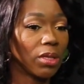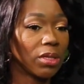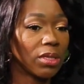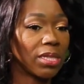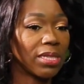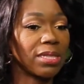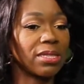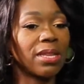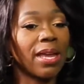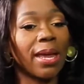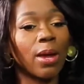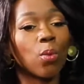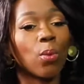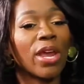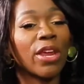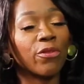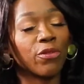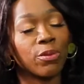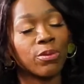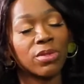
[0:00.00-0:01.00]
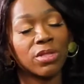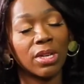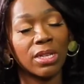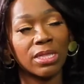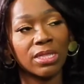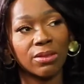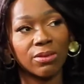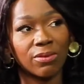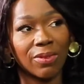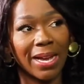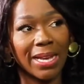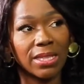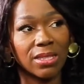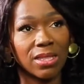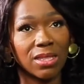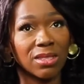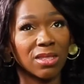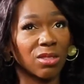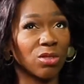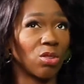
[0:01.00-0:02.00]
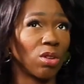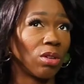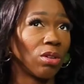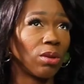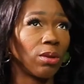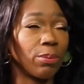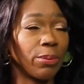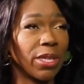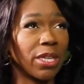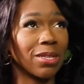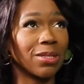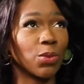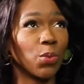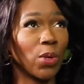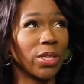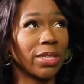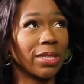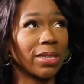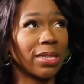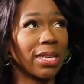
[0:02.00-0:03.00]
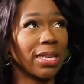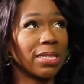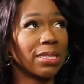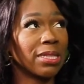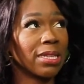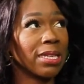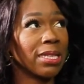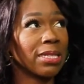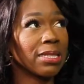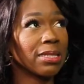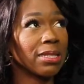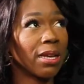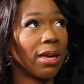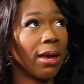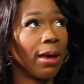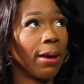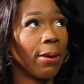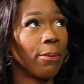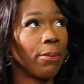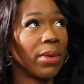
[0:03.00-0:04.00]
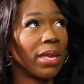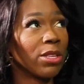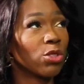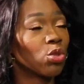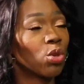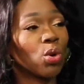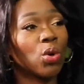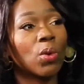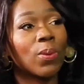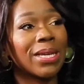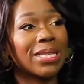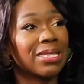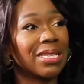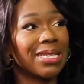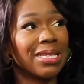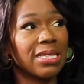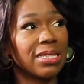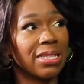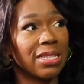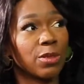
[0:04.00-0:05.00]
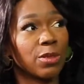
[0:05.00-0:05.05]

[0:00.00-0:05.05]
To stay away from certain vices. It's not, because one of the things is, it's not always easy,